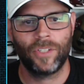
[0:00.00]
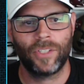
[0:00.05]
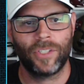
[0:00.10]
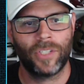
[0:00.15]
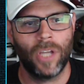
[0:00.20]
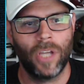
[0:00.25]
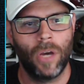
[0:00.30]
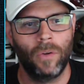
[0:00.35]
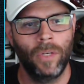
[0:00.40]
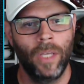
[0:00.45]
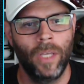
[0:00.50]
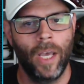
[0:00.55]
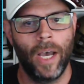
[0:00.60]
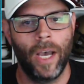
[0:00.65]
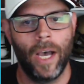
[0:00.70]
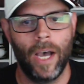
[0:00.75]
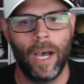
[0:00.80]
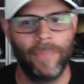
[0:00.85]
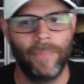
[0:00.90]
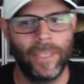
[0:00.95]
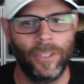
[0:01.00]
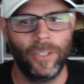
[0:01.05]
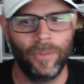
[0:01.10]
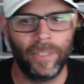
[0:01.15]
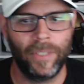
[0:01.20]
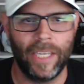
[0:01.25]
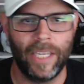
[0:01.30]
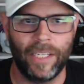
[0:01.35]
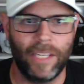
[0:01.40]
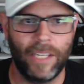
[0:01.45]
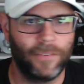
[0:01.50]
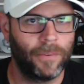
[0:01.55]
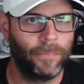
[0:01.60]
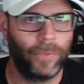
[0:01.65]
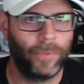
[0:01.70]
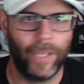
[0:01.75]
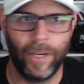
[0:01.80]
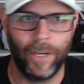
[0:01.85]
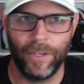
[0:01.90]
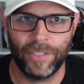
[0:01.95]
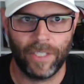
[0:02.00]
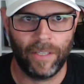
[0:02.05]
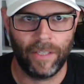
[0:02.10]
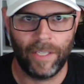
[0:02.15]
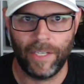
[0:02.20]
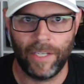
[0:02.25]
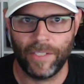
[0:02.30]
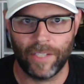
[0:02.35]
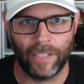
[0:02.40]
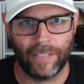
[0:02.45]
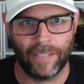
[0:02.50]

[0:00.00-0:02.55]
Just know um, that you can get different players in these,